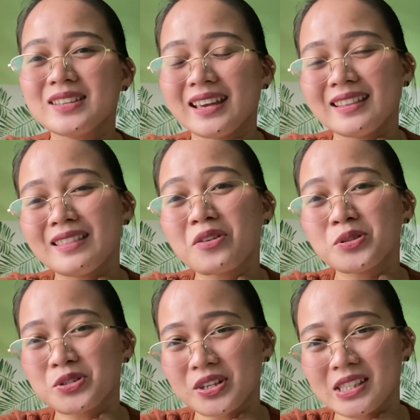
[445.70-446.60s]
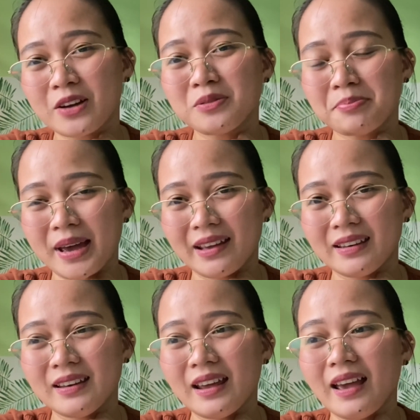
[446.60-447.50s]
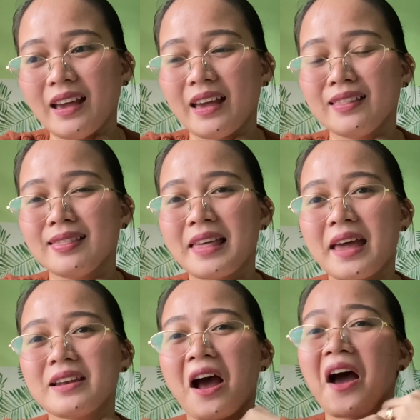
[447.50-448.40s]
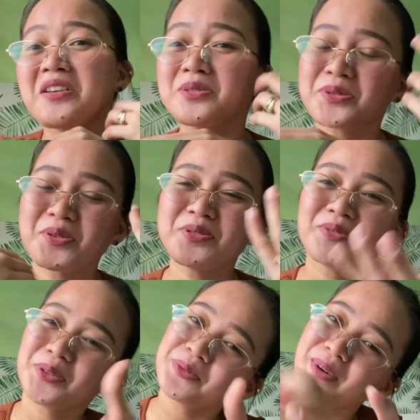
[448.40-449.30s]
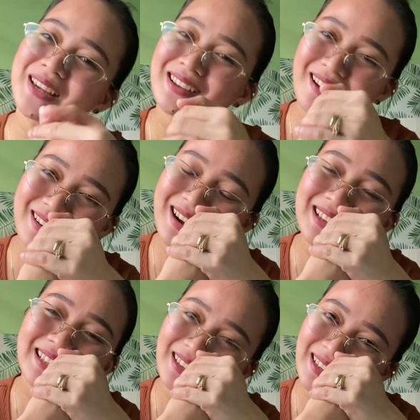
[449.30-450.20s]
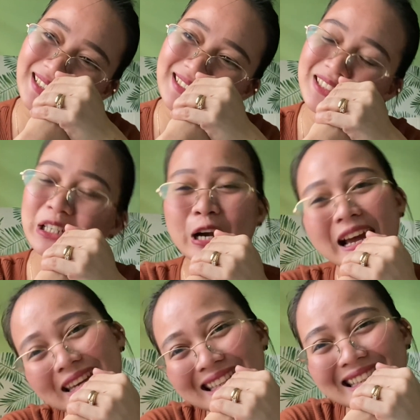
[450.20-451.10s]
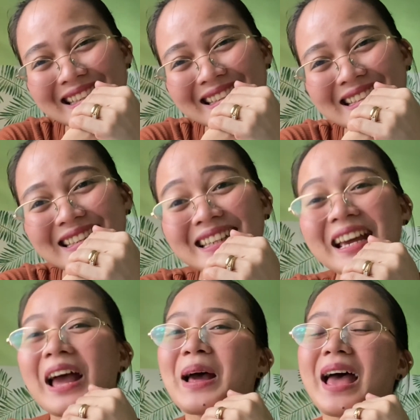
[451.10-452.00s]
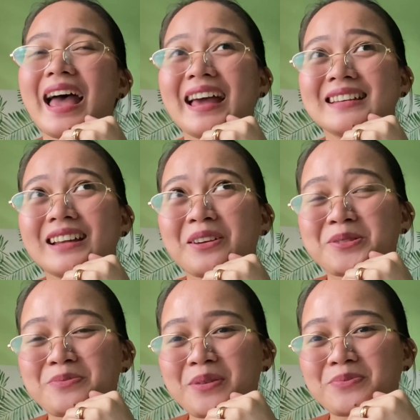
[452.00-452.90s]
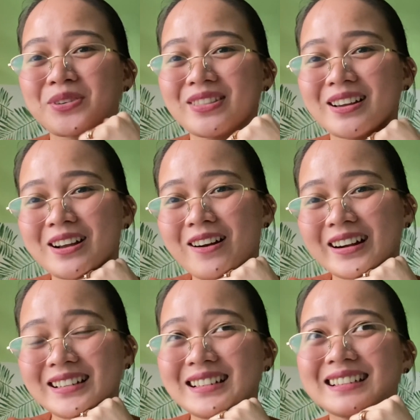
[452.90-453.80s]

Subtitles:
in the ultrasound bed. And then I drove to my car again crying, and I remember the guard